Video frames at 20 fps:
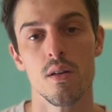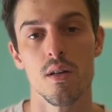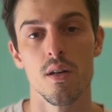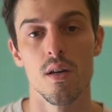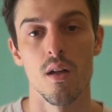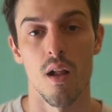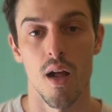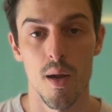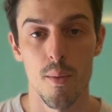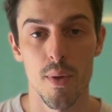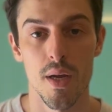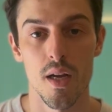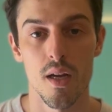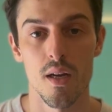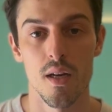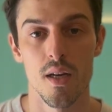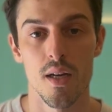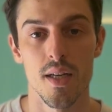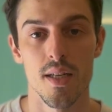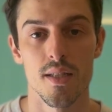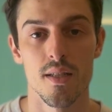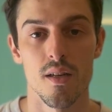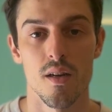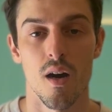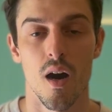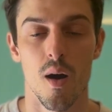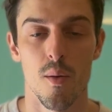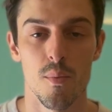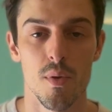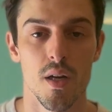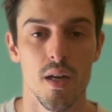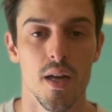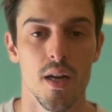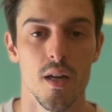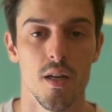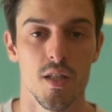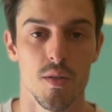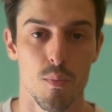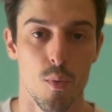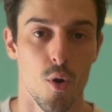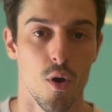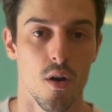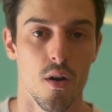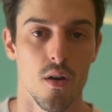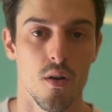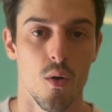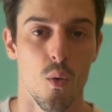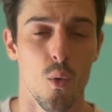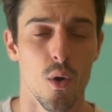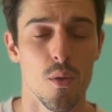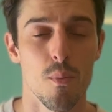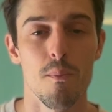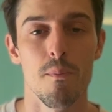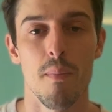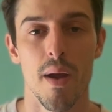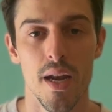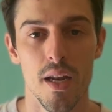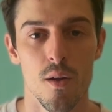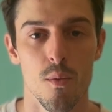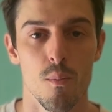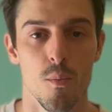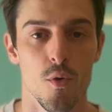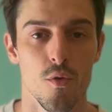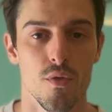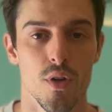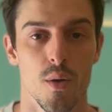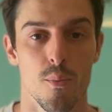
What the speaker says: Climbing is a complicated sport with many moving